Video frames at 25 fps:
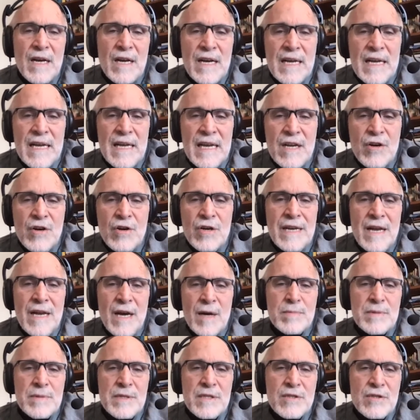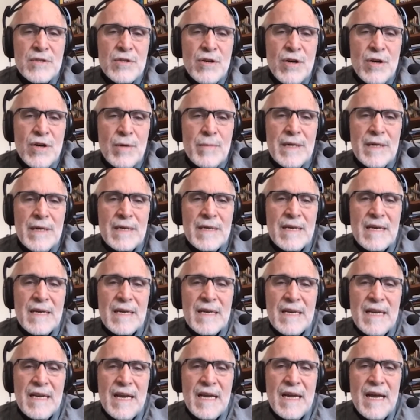it could help determine
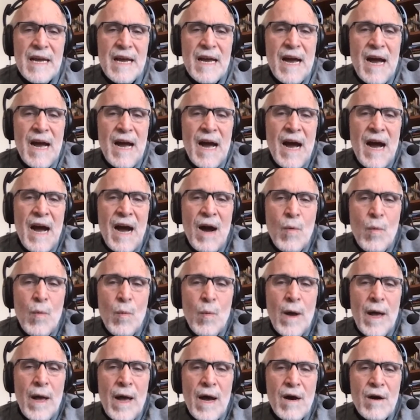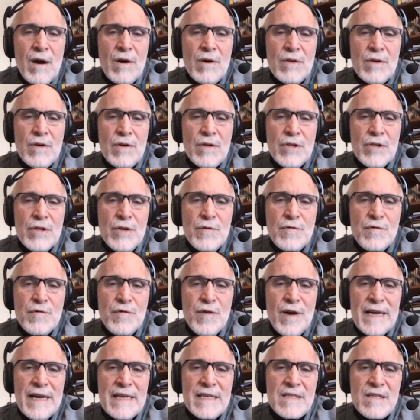how well you
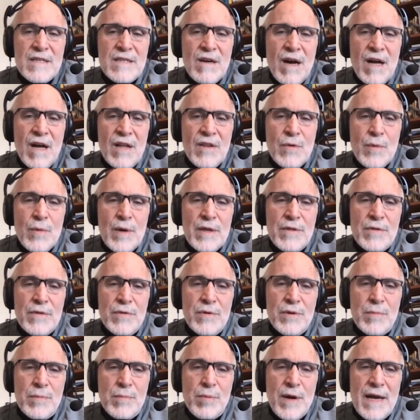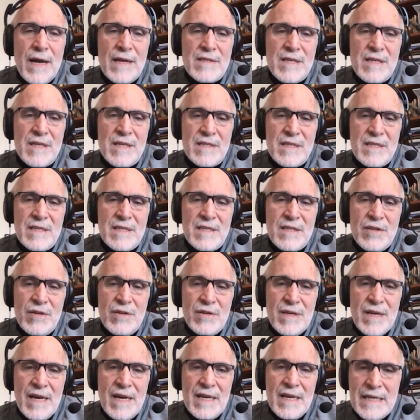fight all the way through the process until
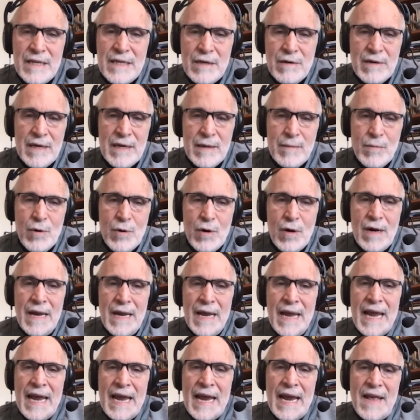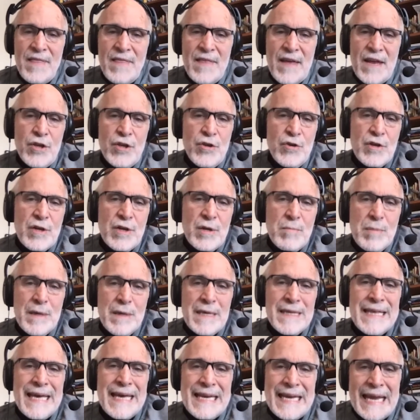you're not here anymore, and that you can
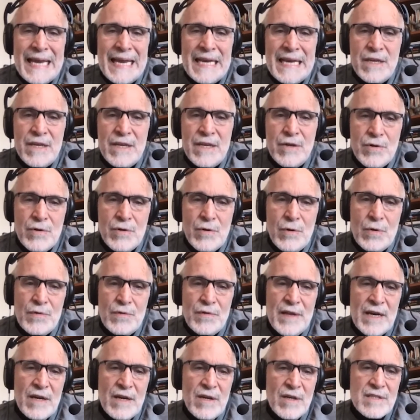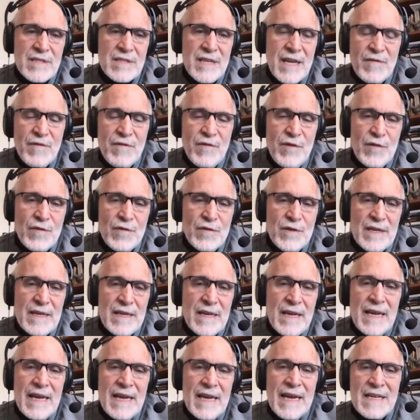be that 80-year-old that looks like
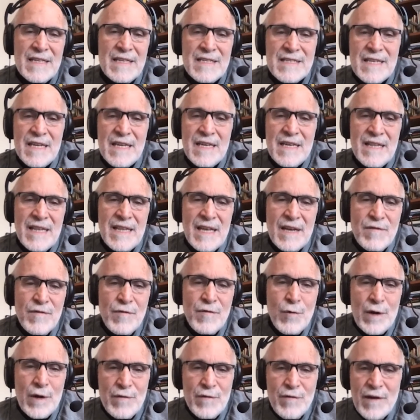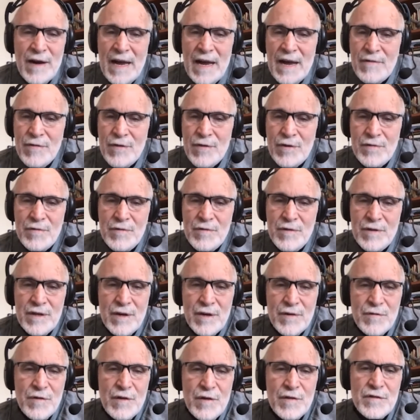50 instead of that 45 or
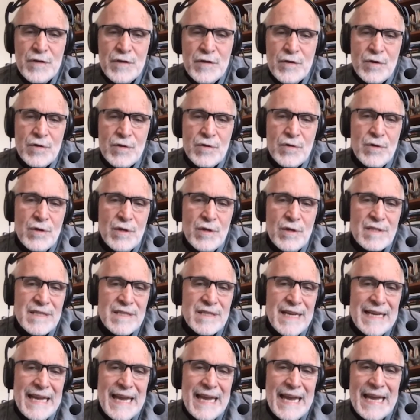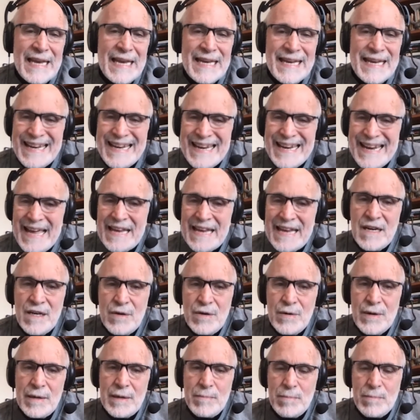50-year-old who looks like 80 and not in a
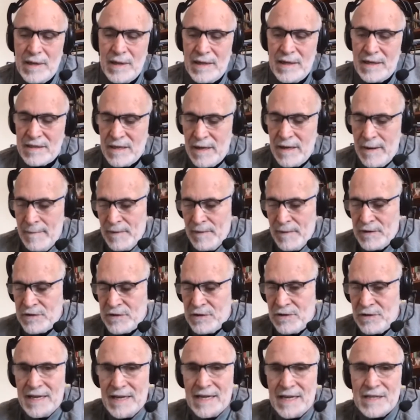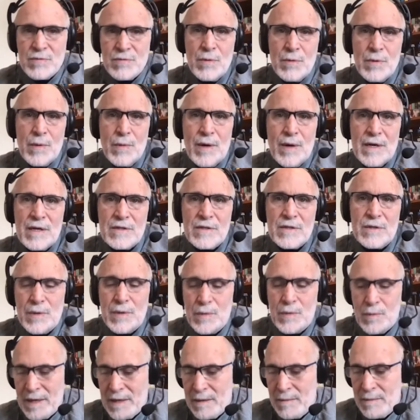great place. So that's what we want to do.
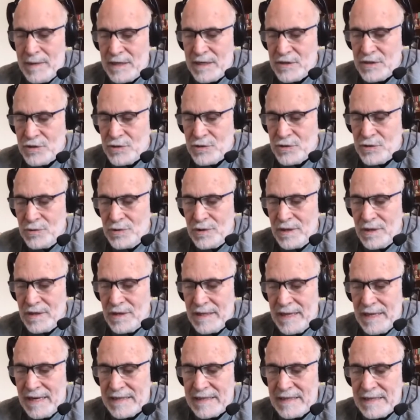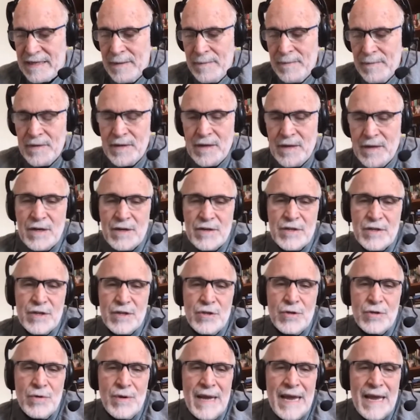We want to make sure that
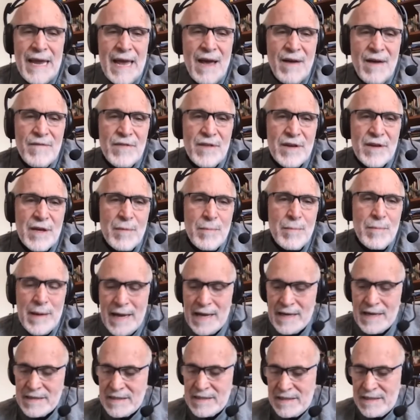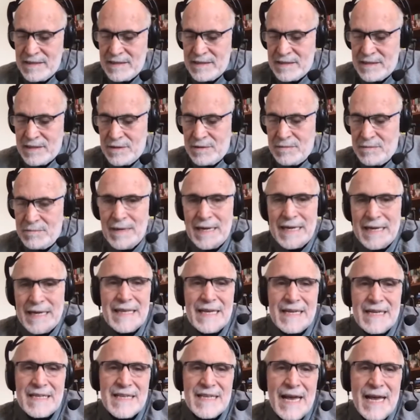you have the capacity to make
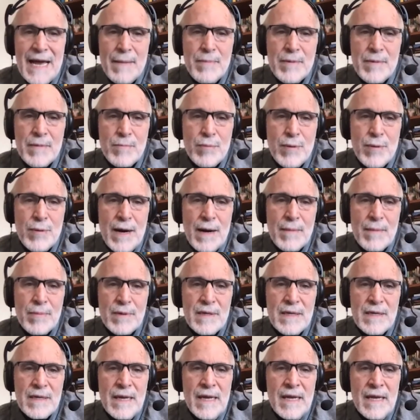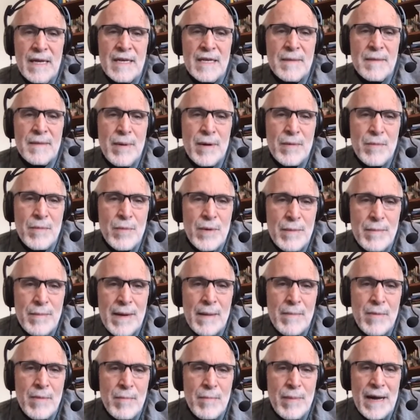things happen properly. But
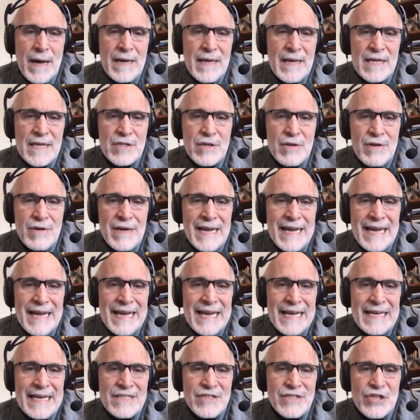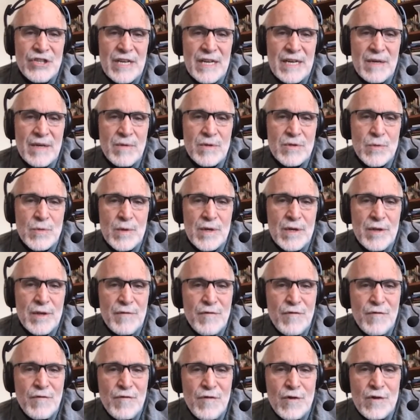remember, biological aging was one of the
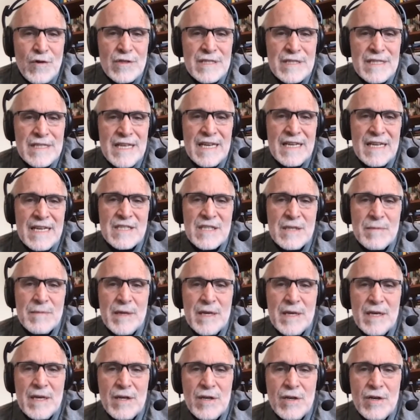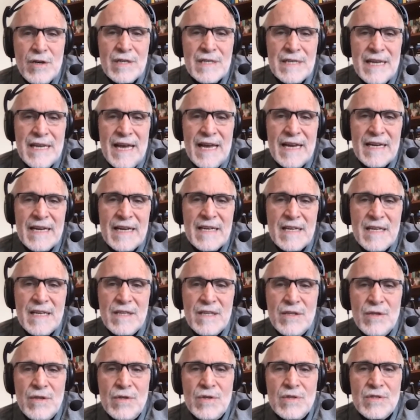first things to be looked at
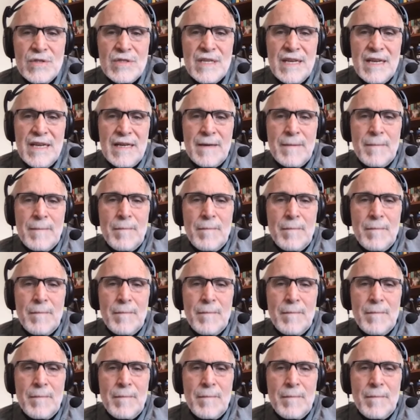using